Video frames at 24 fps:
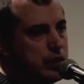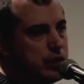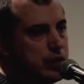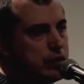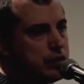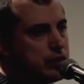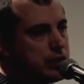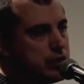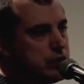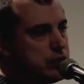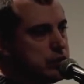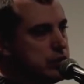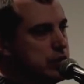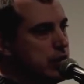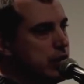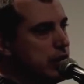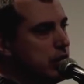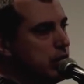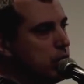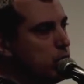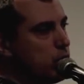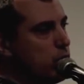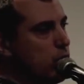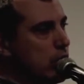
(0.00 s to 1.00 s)
that could
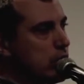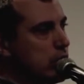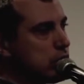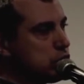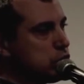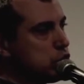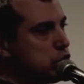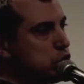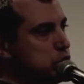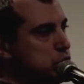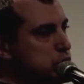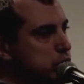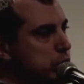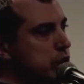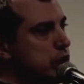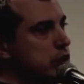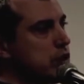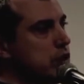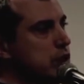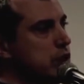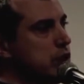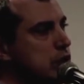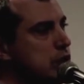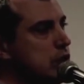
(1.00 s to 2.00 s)
take 1
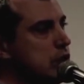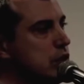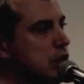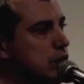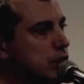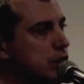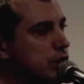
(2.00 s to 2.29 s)
trillion